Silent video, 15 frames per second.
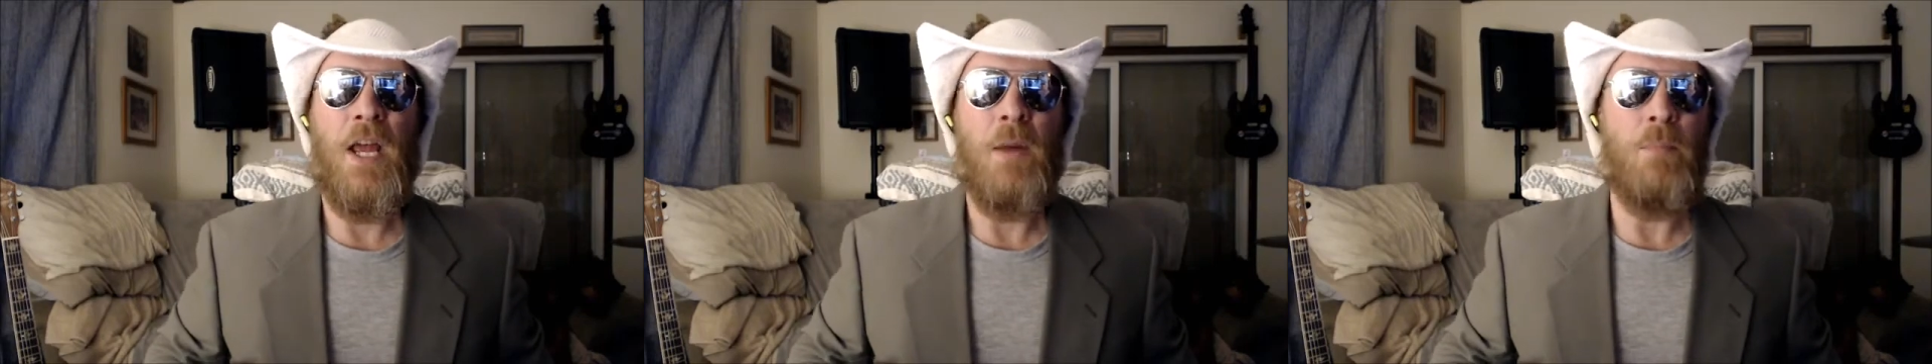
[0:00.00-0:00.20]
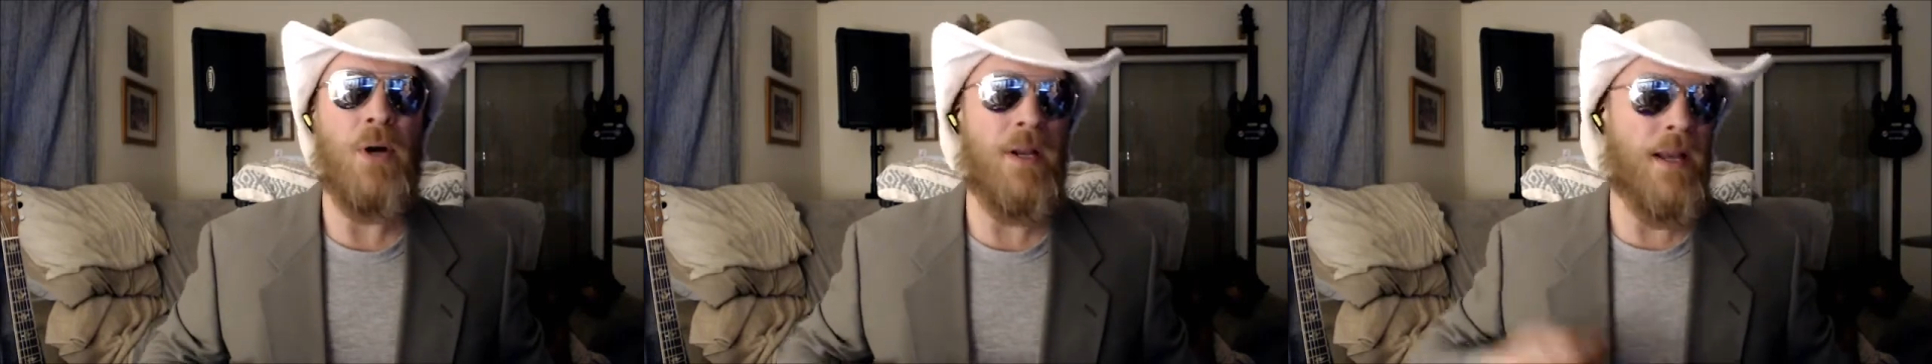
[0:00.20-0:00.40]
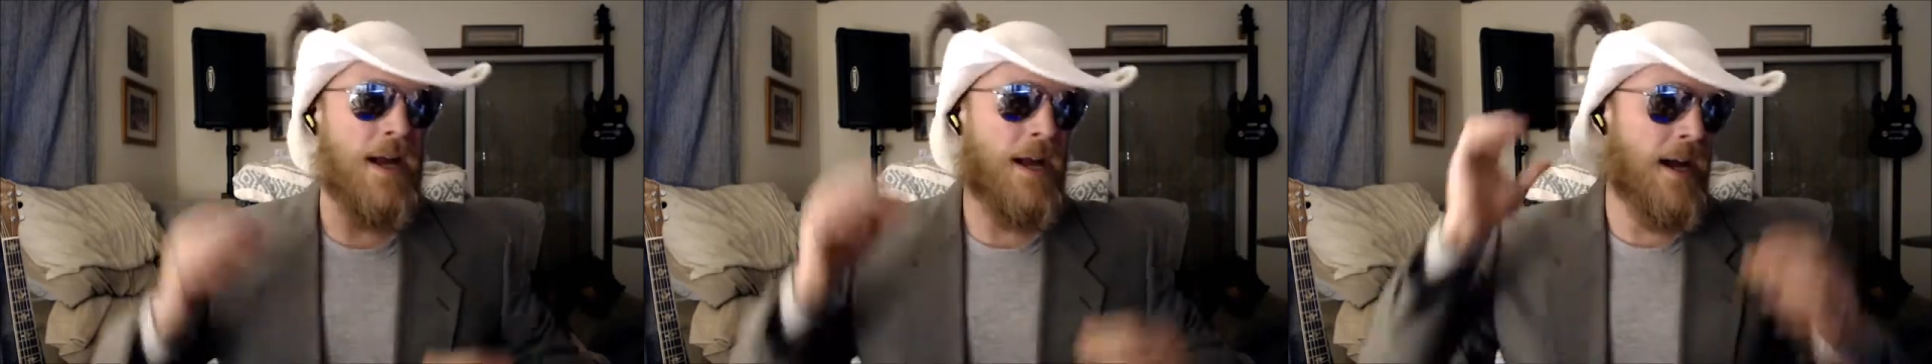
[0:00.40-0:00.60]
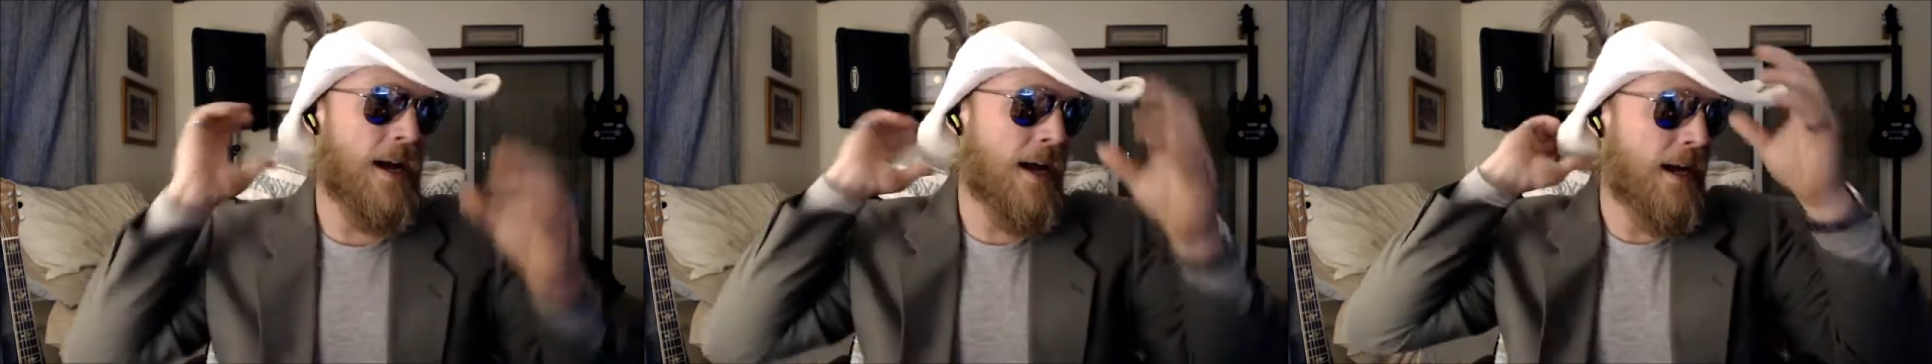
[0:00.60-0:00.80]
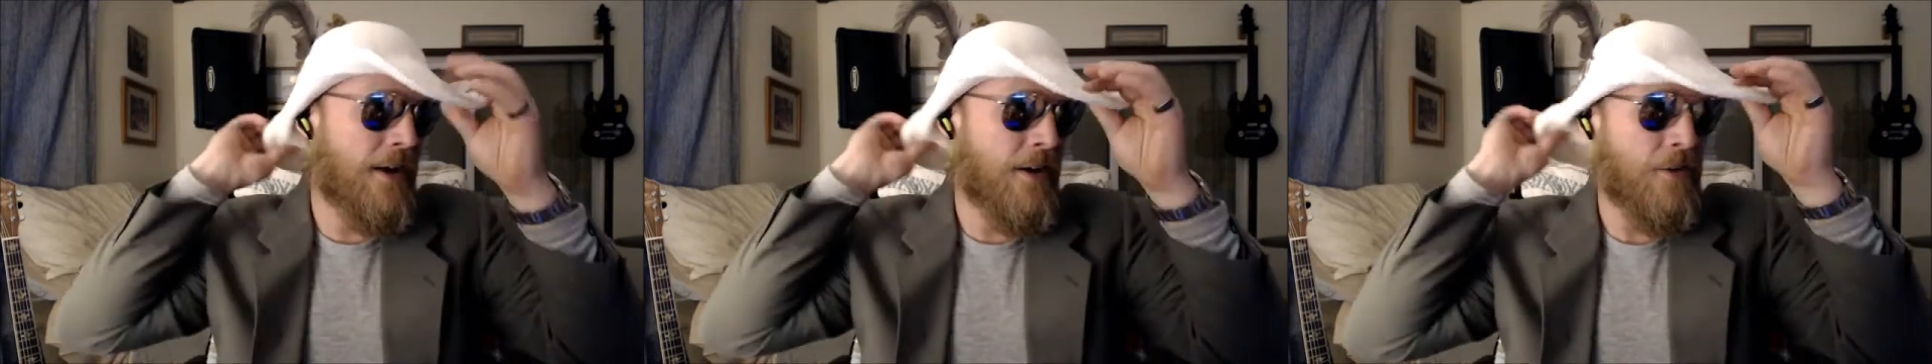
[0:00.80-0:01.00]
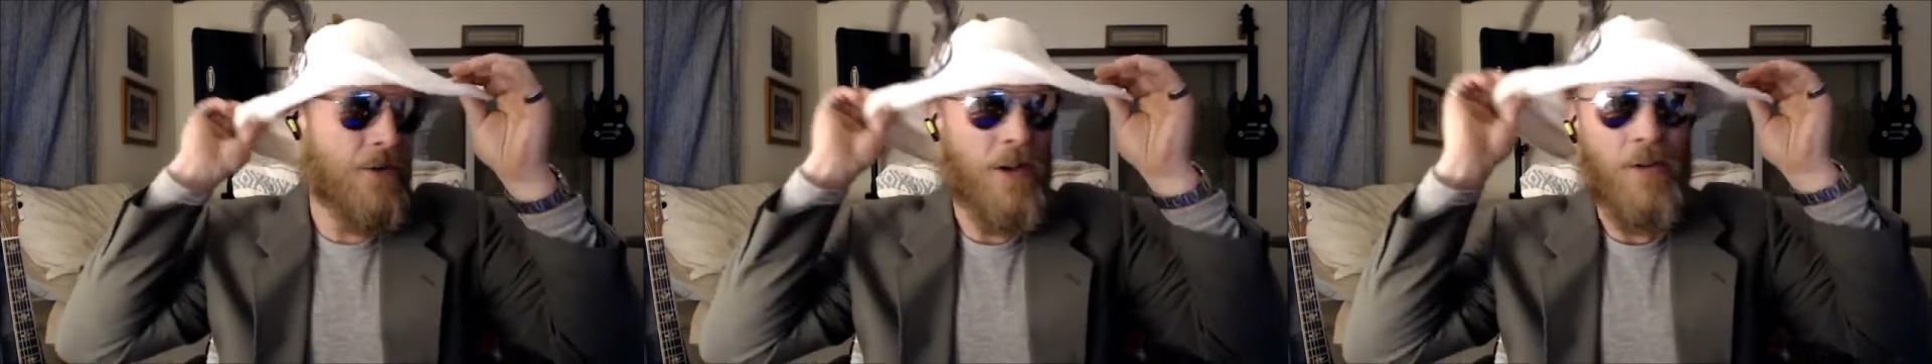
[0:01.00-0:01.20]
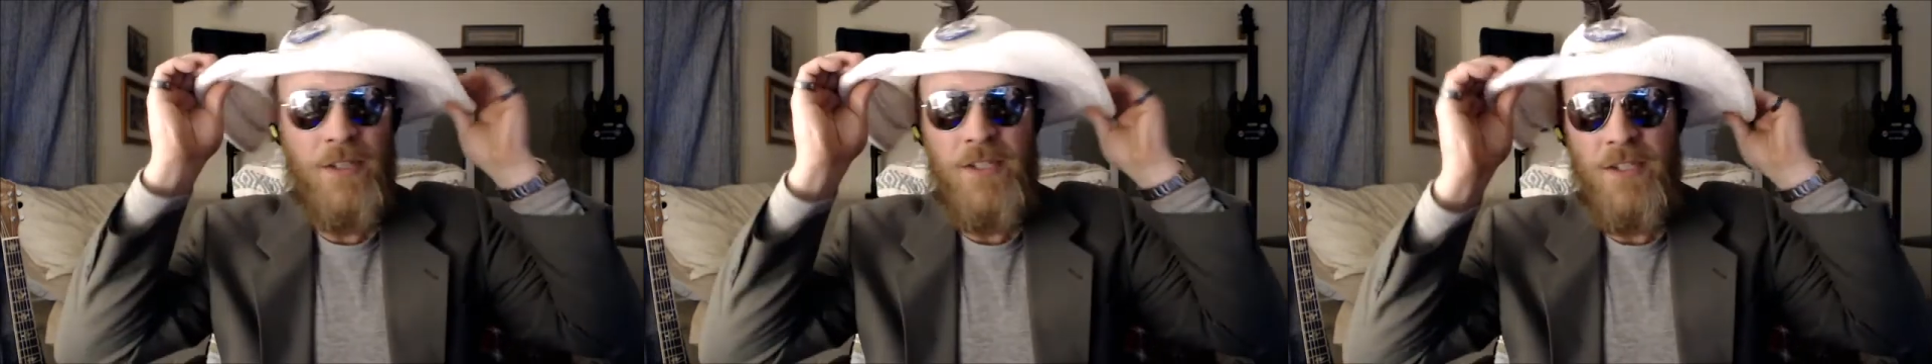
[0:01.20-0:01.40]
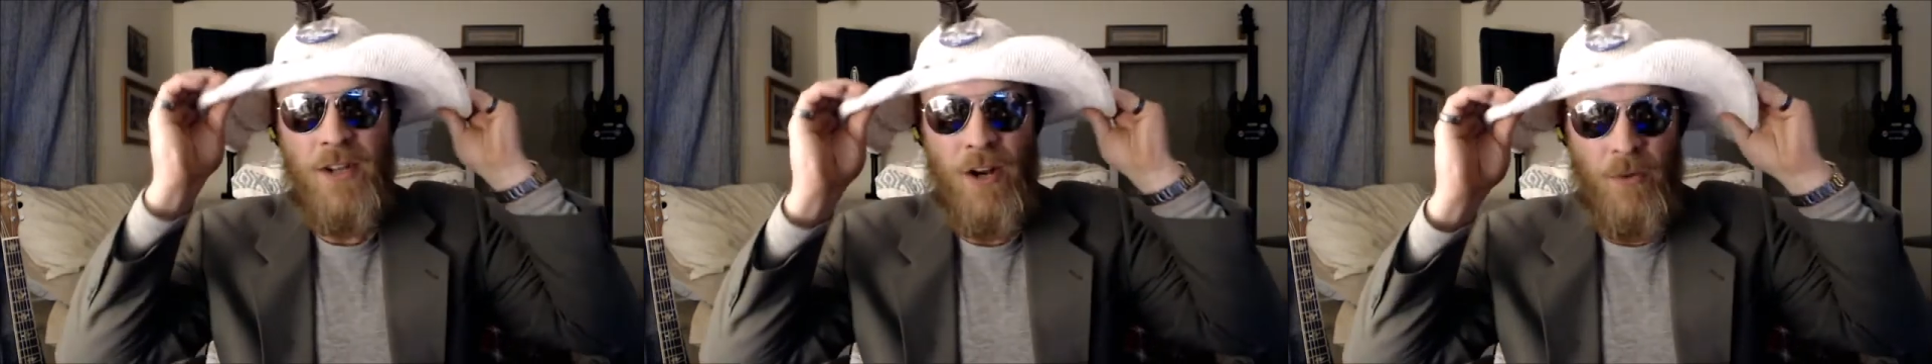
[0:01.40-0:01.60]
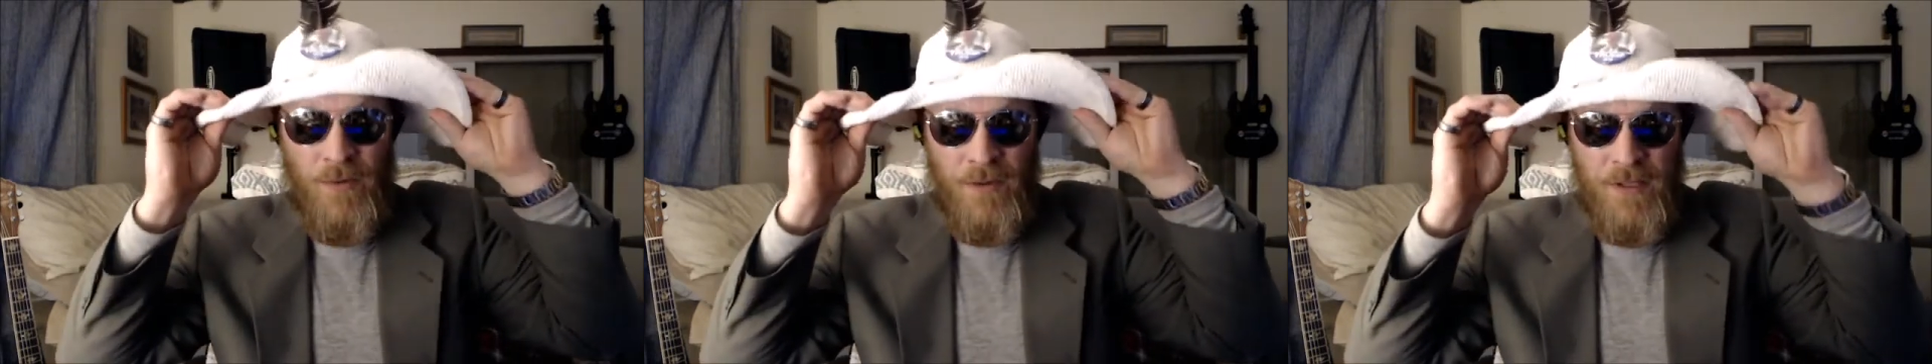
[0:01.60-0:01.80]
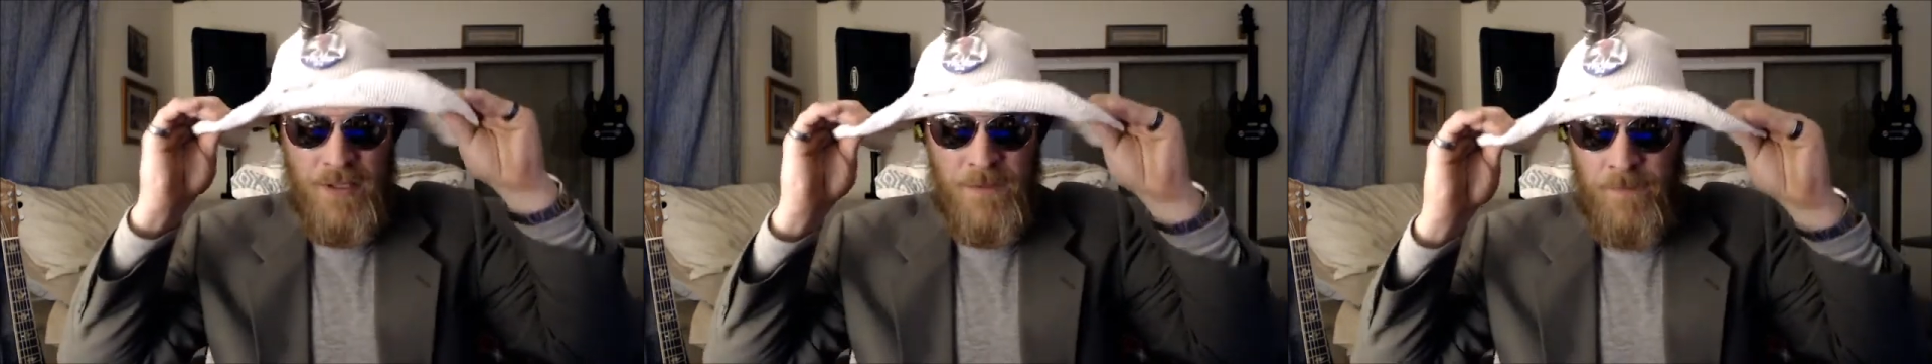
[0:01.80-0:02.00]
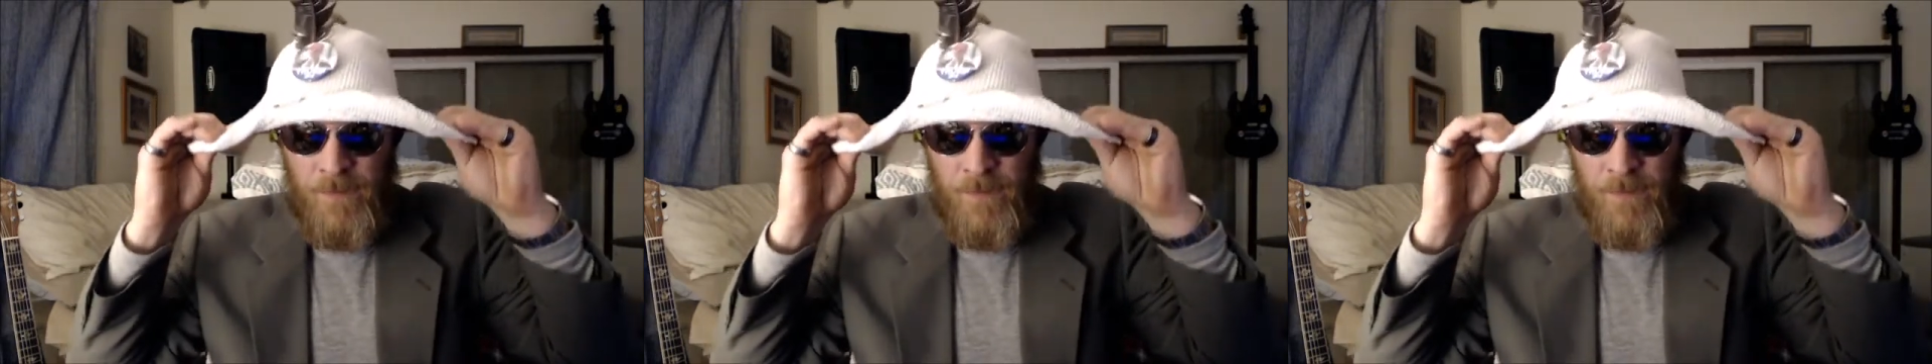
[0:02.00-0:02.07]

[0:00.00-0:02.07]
But I don't know. Let's start with this.